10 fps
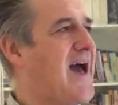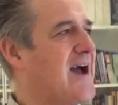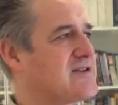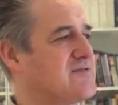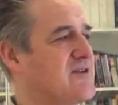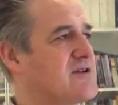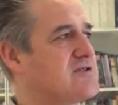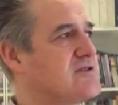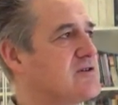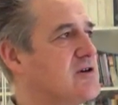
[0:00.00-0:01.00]

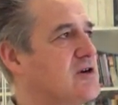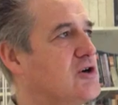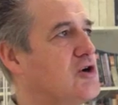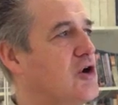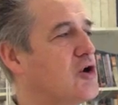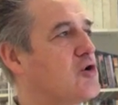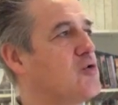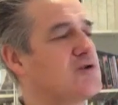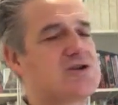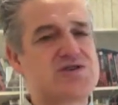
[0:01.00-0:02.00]
activated
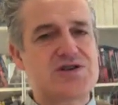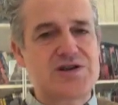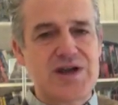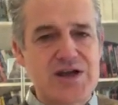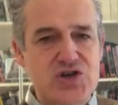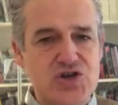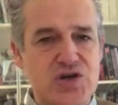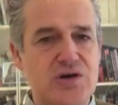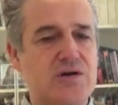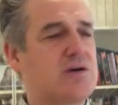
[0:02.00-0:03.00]
according to the nature